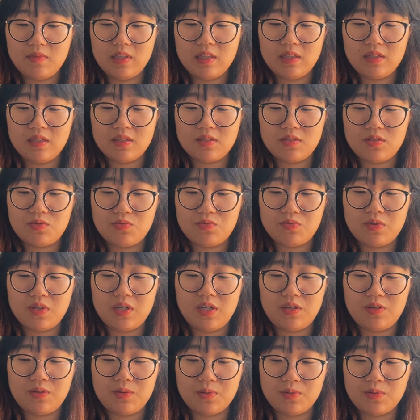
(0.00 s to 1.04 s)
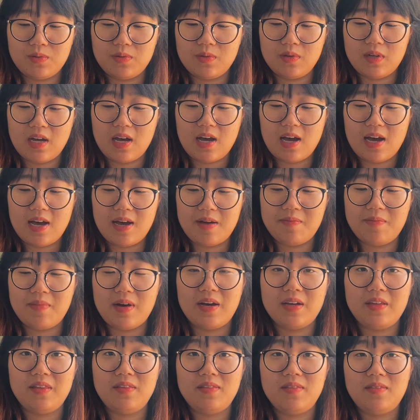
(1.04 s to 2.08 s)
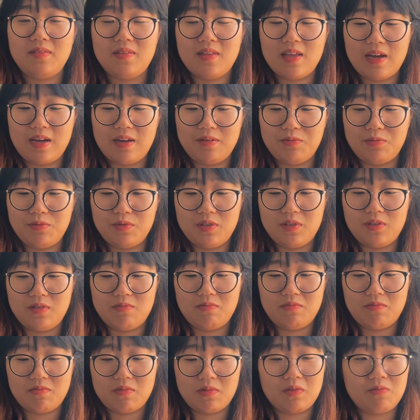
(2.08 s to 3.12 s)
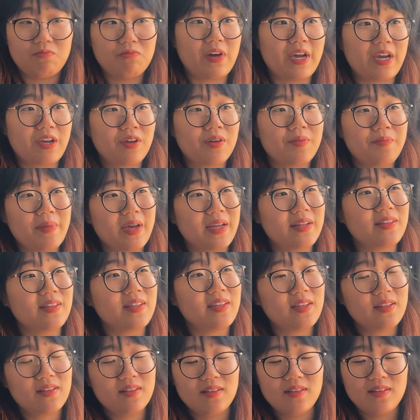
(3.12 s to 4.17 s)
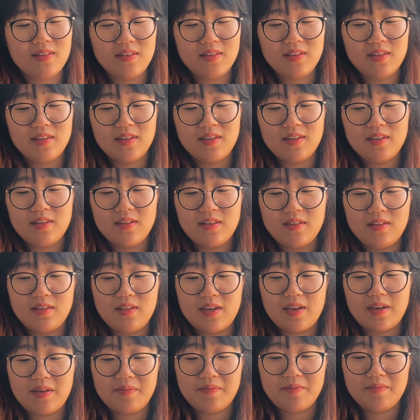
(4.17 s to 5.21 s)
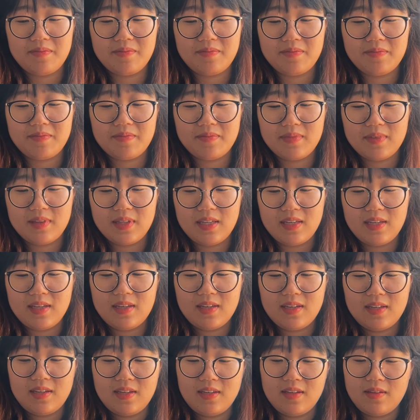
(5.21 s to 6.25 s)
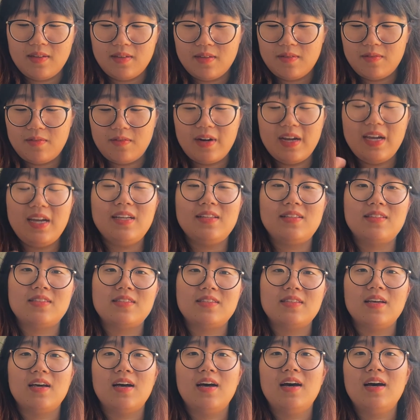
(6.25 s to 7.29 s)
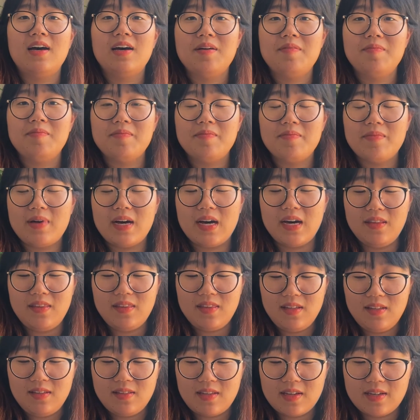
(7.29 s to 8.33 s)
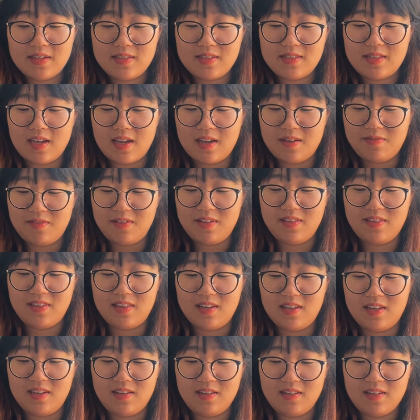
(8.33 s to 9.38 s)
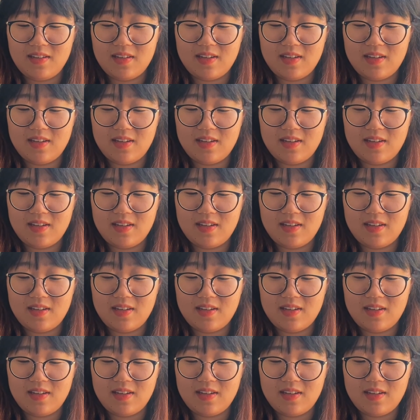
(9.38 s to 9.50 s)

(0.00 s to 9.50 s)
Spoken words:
It's really cool. I would recommend it. Yeah. Right. I think that's everything.